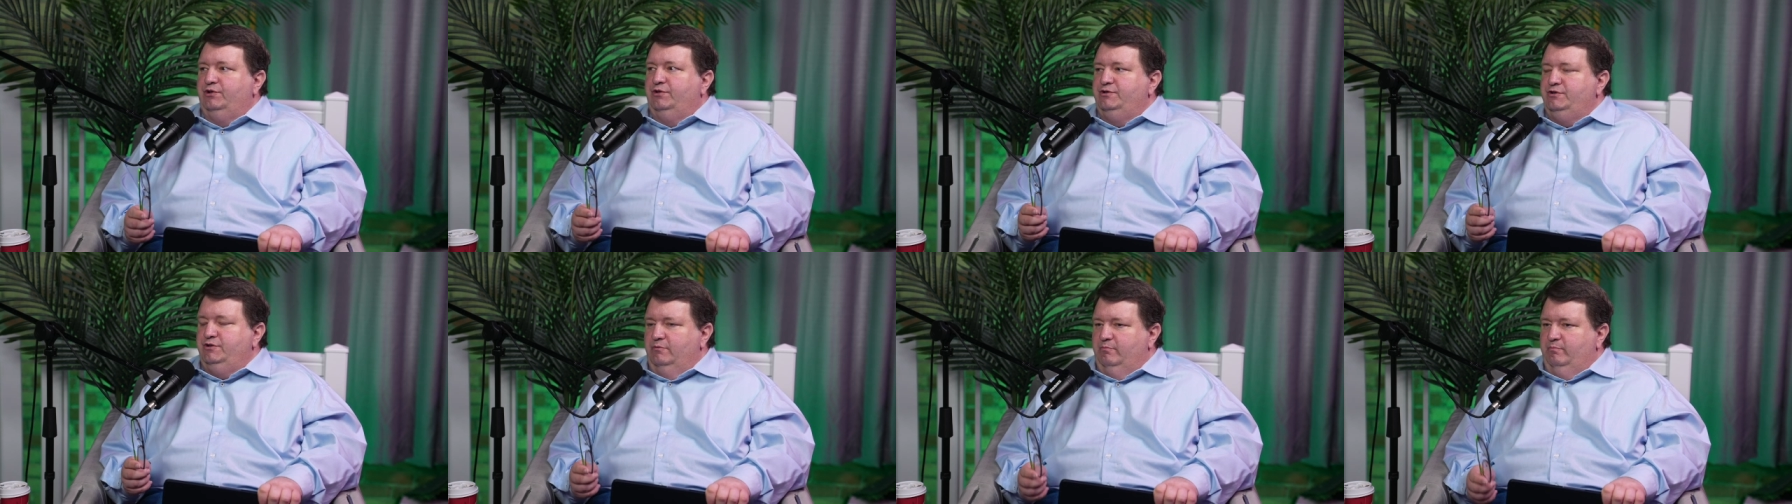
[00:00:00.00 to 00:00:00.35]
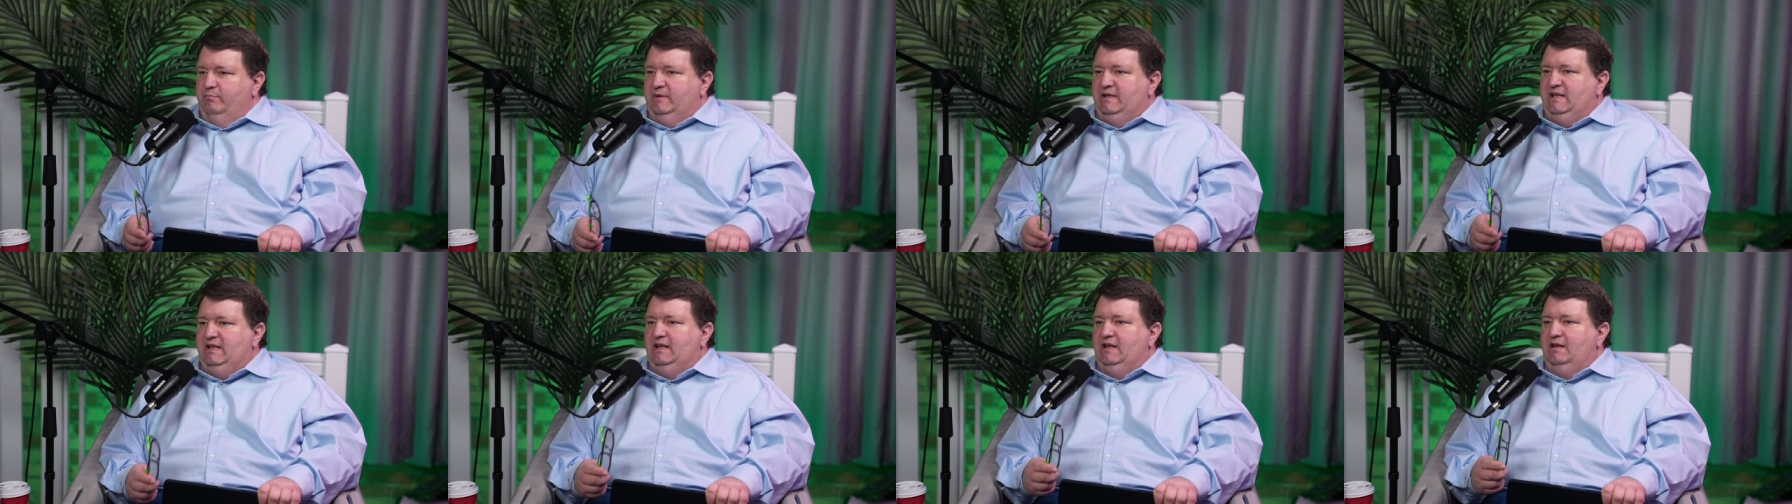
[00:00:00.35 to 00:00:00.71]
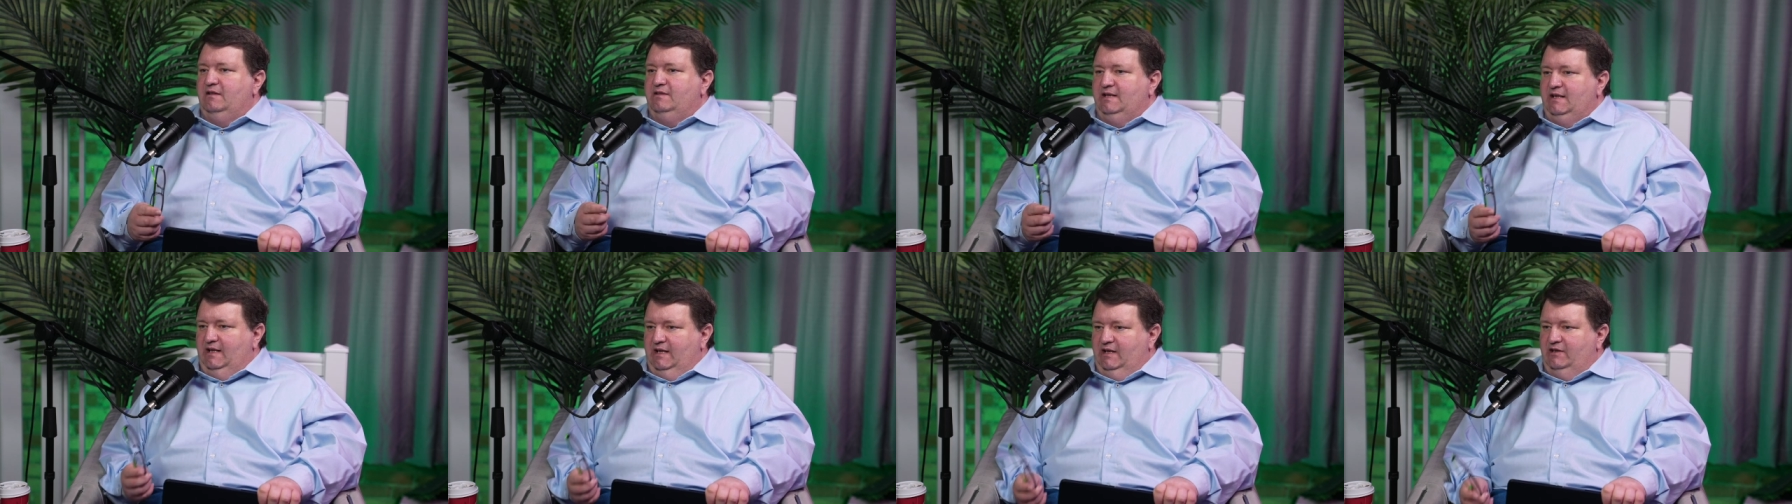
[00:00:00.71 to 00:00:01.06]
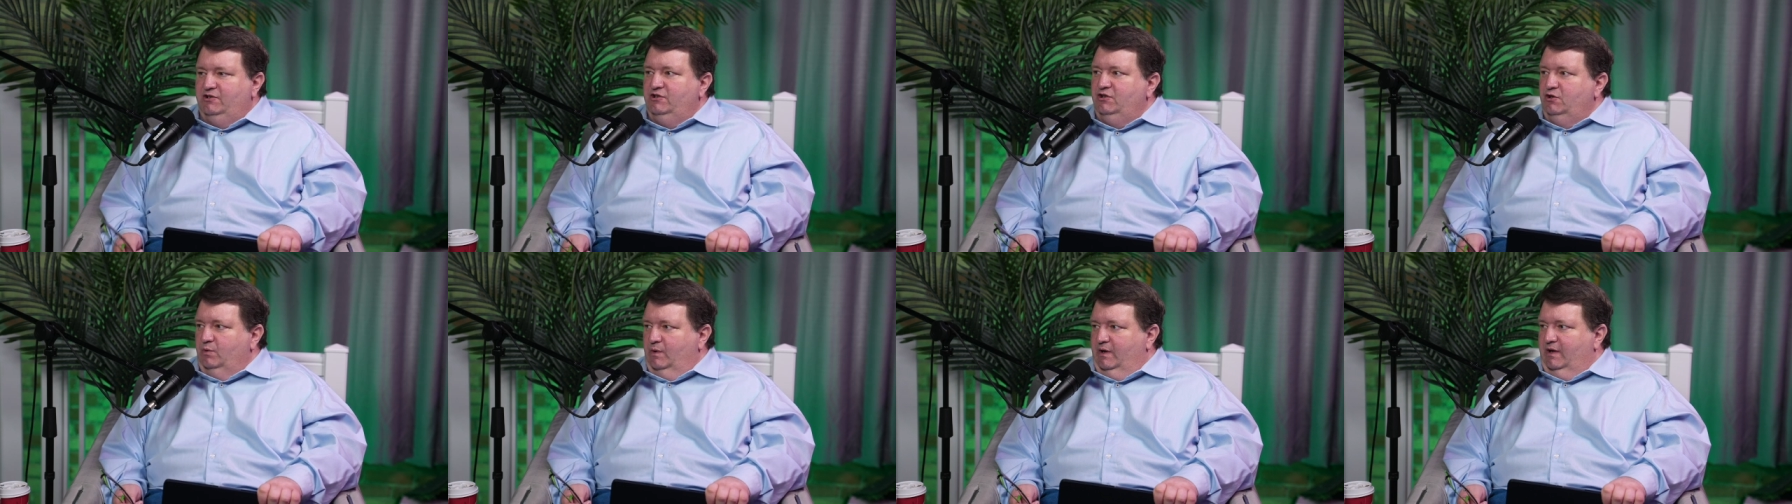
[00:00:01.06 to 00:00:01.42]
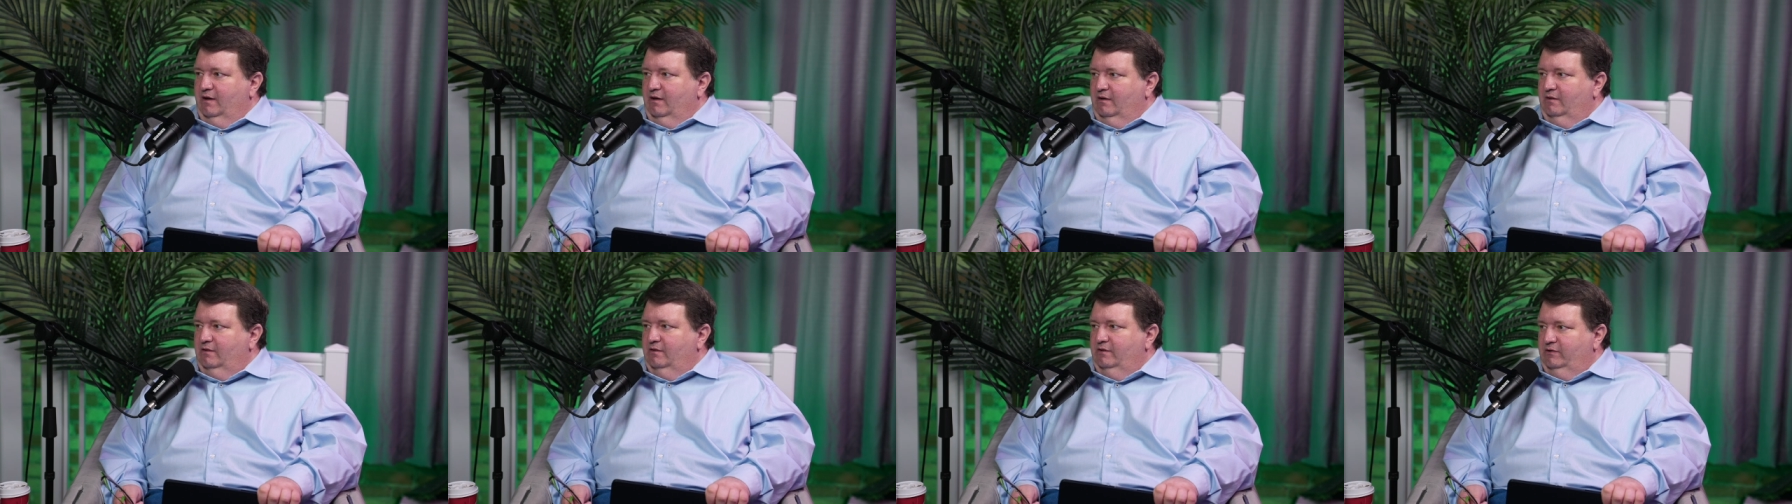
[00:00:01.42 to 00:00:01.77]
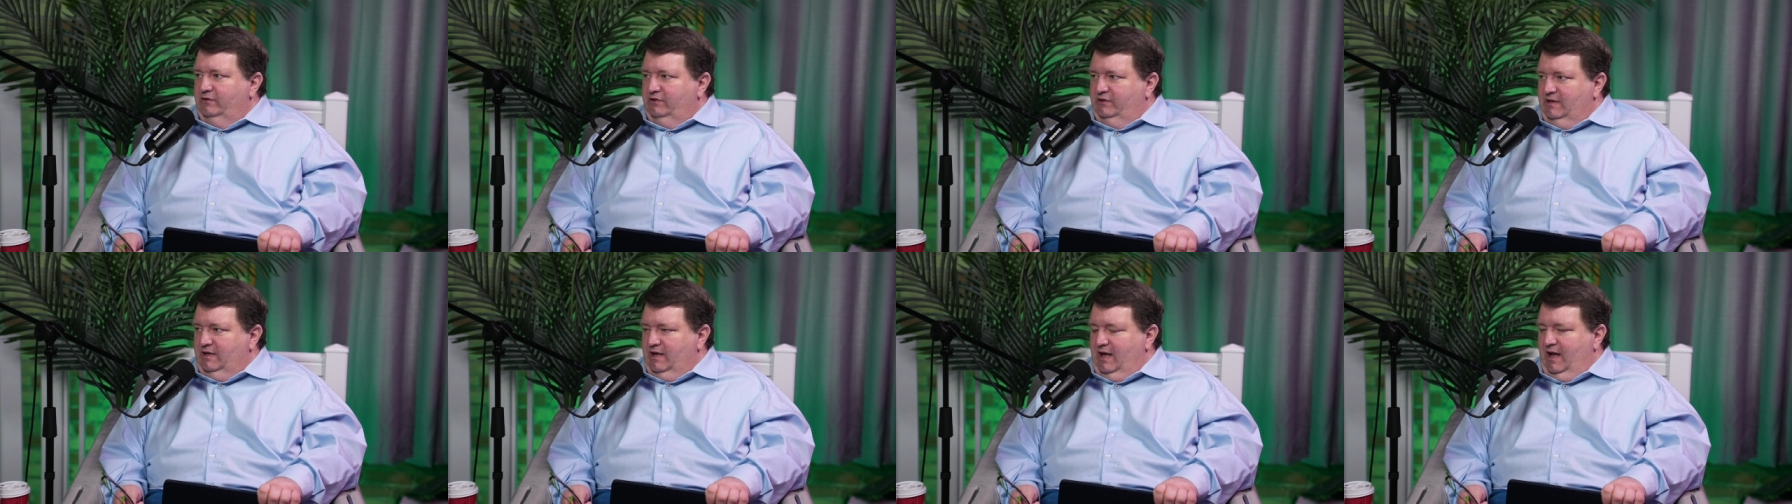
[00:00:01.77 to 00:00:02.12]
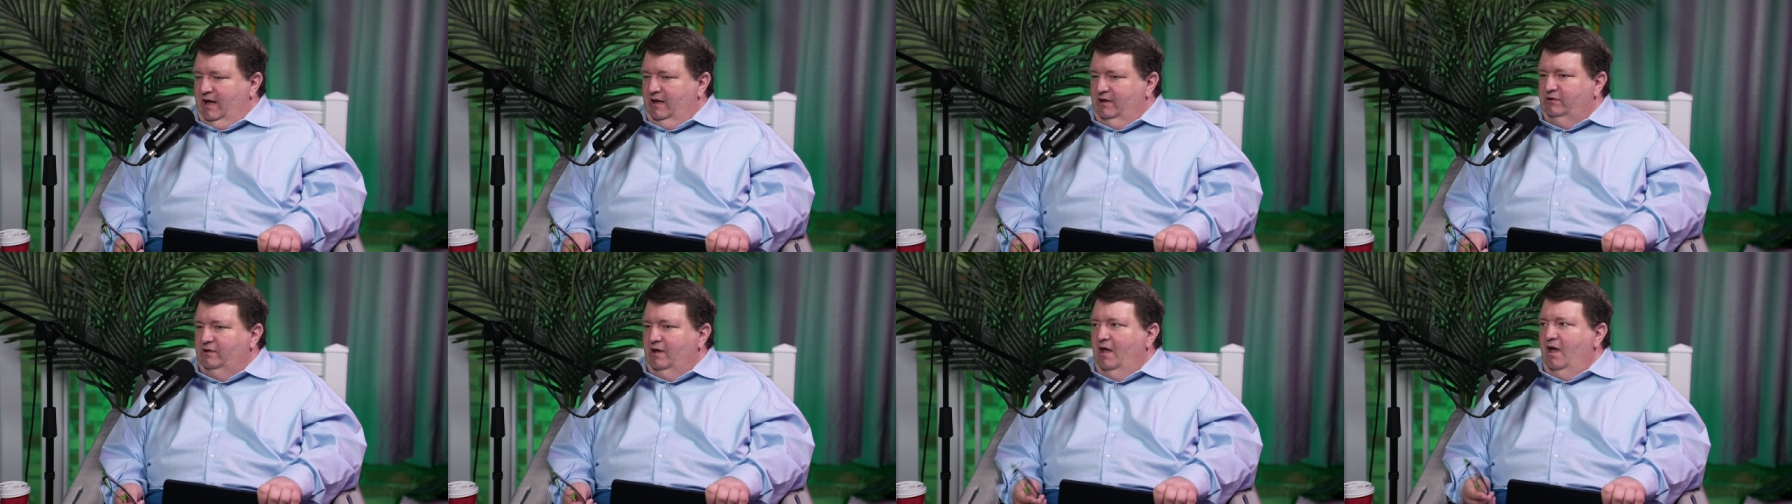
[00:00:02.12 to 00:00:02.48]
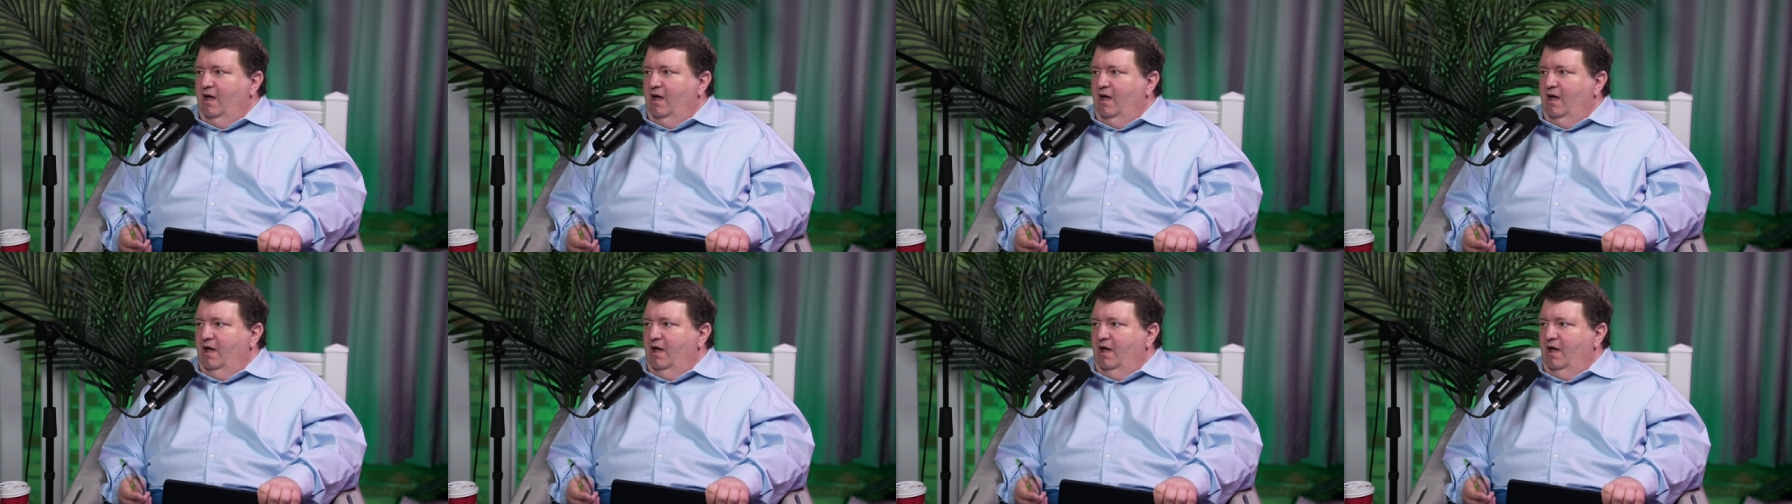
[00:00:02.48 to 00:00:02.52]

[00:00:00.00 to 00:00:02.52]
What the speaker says: to being the issuing CAs